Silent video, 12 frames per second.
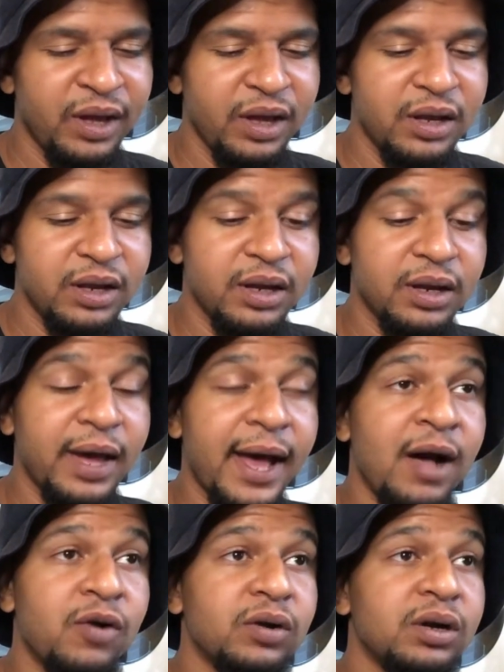And then
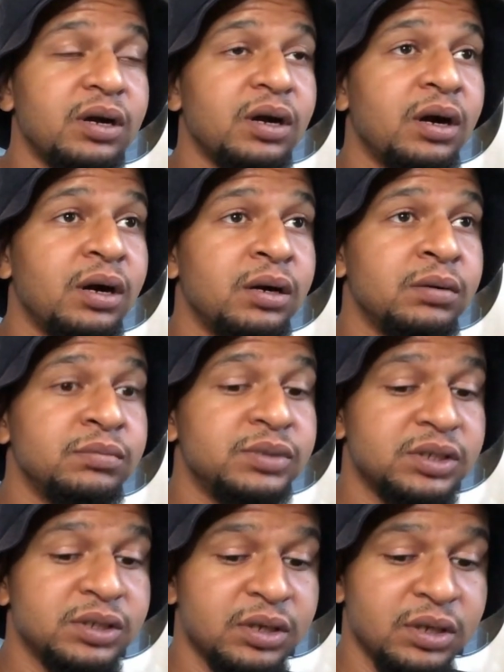out
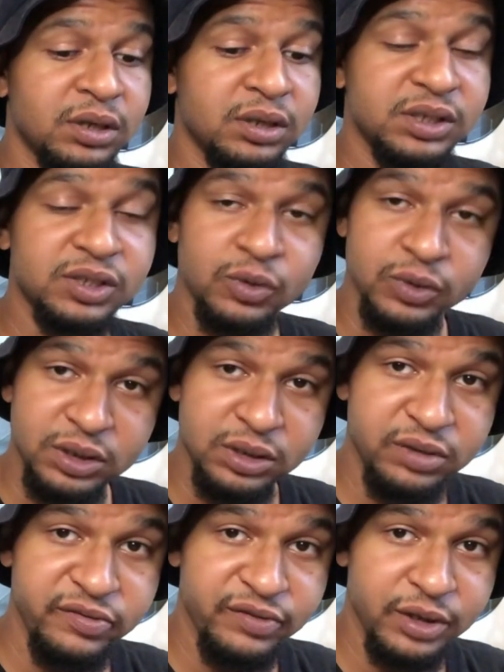comes Sonya
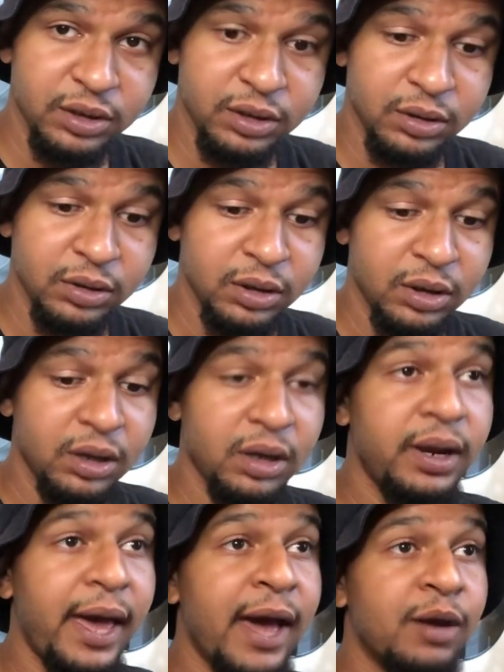Deville
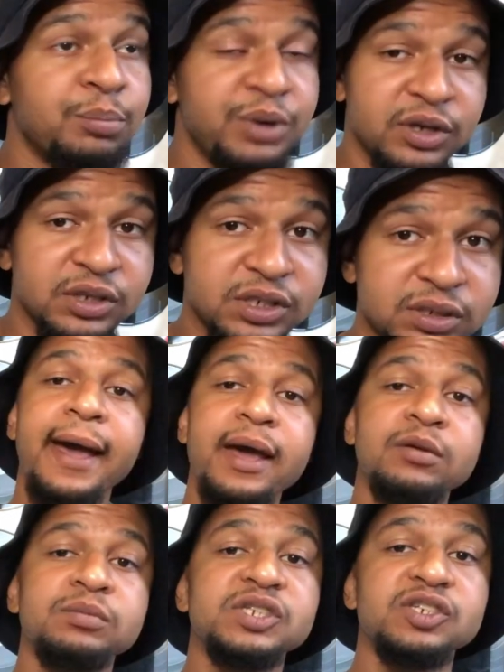and Adam Pearce.
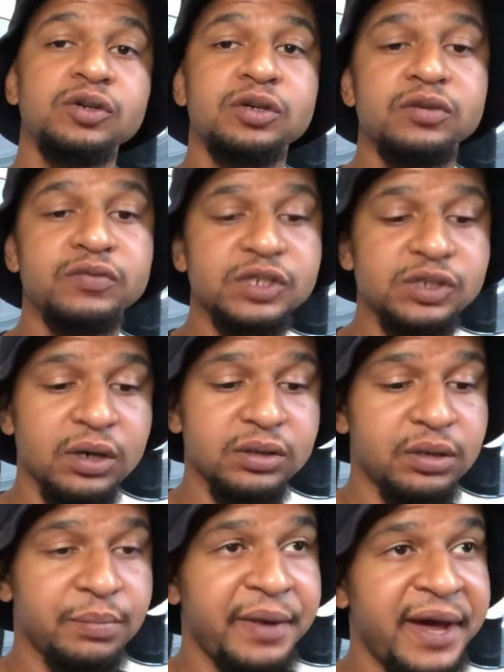Adam and Sonya restart
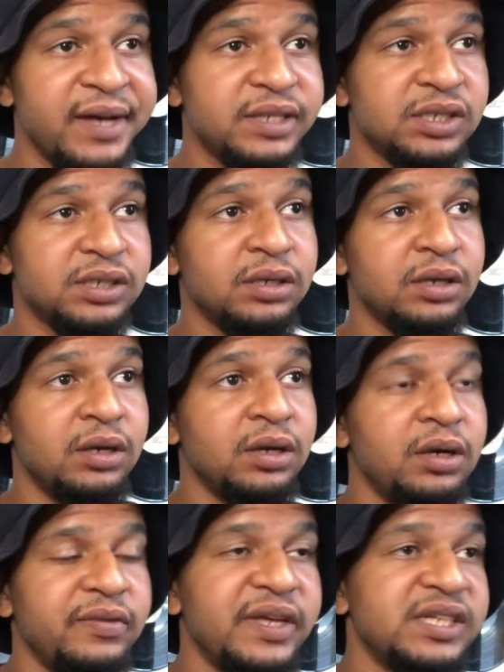the match.
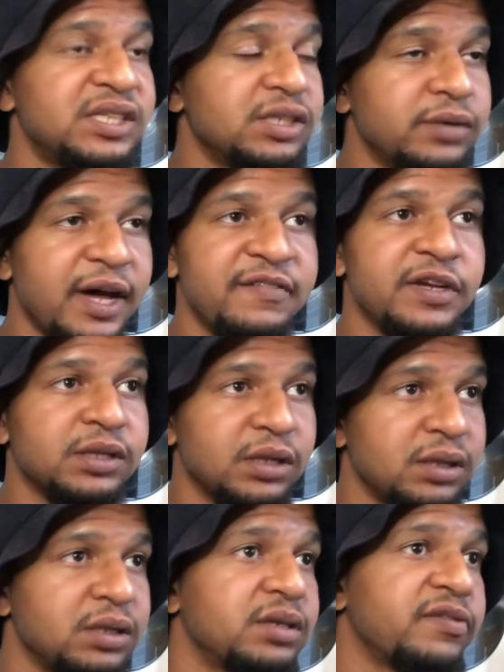They still haven't
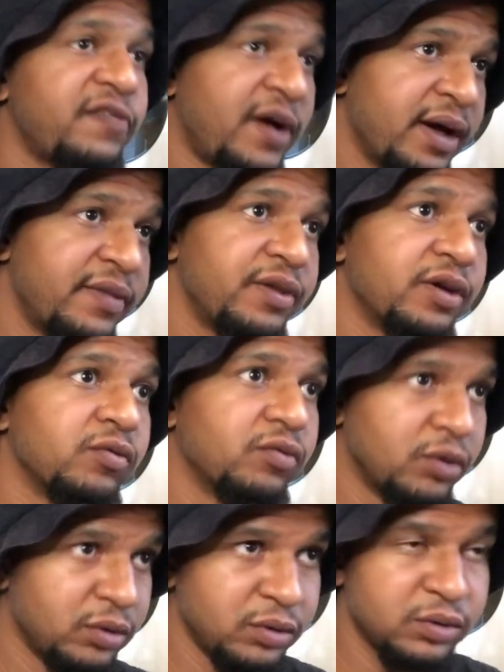clearly defined their
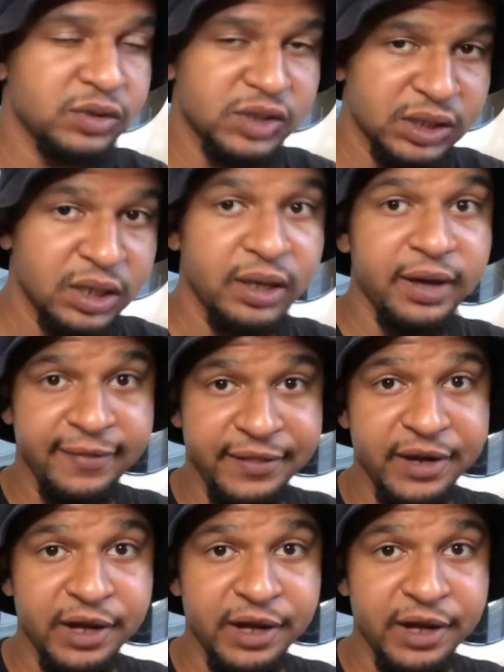roles in the